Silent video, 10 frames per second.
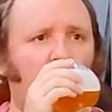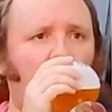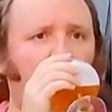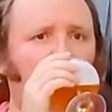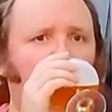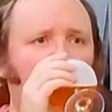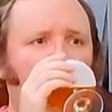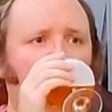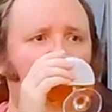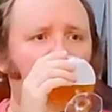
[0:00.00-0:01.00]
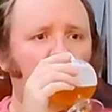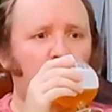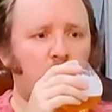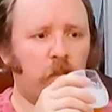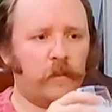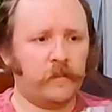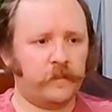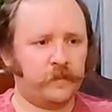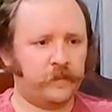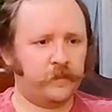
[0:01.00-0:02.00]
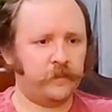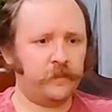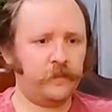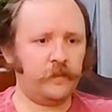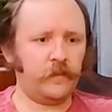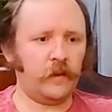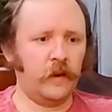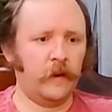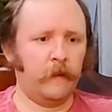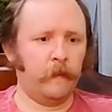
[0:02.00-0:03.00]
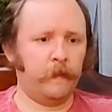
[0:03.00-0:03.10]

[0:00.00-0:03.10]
No one is speaking in this clip.